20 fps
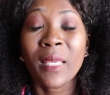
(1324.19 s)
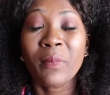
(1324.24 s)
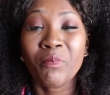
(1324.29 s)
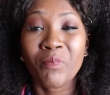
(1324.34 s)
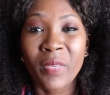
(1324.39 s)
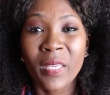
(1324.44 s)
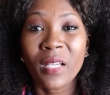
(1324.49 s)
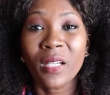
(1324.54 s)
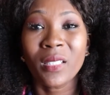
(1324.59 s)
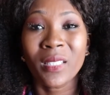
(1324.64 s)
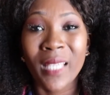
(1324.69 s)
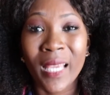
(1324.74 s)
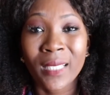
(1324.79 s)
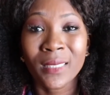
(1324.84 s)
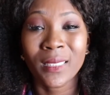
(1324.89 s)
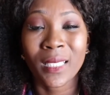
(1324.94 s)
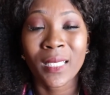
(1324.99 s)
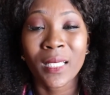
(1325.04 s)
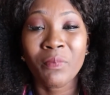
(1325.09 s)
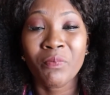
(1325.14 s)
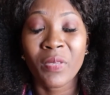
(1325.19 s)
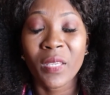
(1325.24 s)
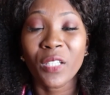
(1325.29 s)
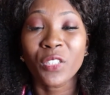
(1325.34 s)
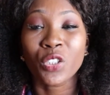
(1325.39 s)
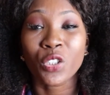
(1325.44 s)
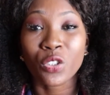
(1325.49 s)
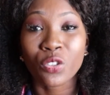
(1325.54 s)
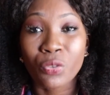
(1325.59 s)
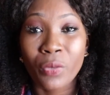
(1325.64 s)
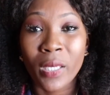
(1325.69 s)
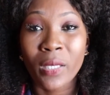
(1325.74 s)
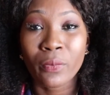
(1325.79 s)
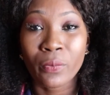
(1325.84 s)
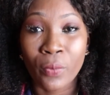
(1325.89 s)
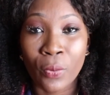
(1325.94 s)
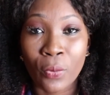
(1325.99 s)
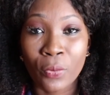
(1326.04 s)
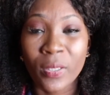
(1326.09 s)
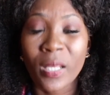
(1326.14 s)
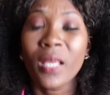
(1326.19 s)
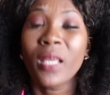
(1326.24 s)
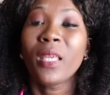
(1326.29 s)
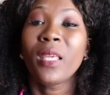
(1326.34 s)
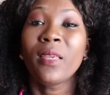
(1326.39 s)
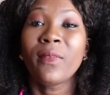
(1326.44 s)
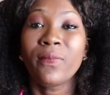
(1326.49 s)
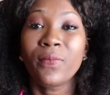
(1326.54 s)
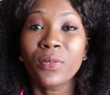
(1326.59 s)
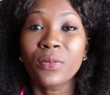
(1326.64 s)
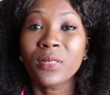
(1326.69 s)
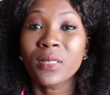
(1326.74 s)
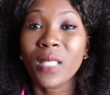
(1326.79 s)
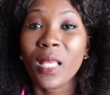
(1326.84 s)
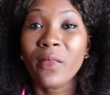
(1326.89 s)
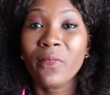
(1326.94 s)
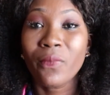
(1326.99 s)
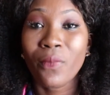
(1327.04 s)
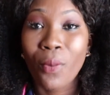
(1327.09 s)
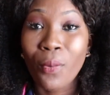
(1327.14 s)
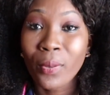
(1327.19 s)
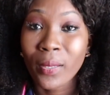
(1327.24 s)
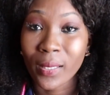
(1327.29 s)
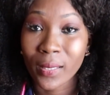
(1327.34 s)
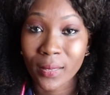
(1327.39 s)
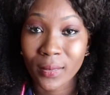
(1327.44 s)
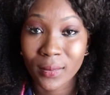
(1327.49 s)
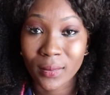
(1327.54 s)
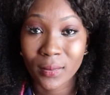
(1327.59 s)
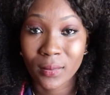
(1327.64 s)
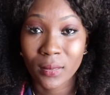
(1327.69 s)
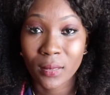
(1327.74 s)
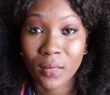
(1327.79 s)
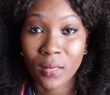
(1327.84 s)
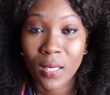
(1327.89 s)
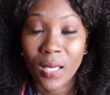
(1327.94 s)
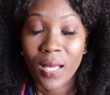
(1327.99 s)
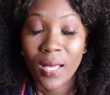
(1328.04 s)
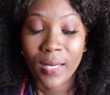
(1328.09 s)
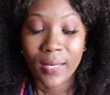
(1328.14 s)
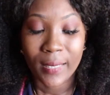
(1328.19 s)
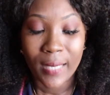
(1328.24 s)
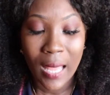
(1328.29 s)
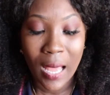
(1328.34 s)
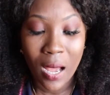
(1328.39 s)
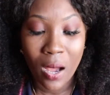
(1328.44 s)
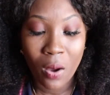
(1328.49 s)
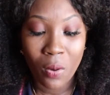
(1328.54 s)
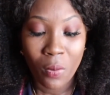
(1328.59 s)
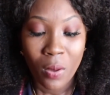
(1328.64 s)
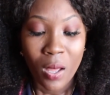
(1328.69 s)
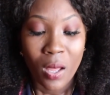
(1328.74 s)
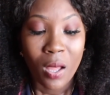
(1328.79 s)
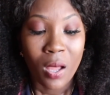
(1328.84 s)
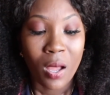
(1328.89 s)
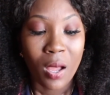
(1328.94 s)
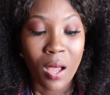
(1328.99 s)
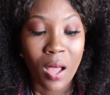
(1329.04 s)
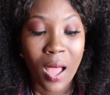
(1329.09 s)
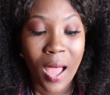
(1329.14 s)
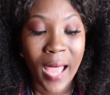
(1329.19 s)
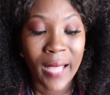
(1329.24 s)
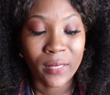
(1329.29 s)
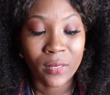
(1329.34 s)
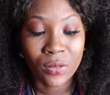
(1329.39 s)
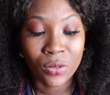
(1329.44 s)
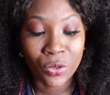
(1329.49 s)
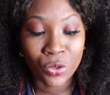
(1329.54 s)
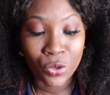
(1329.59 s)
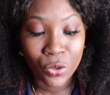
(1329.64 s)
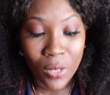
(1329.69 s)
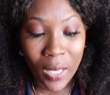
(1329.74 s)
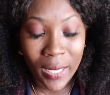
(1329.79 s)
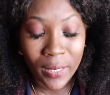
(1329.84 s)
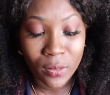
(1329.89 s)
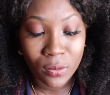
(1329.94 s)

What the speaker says: can be a straight road if you stay focused. Now, after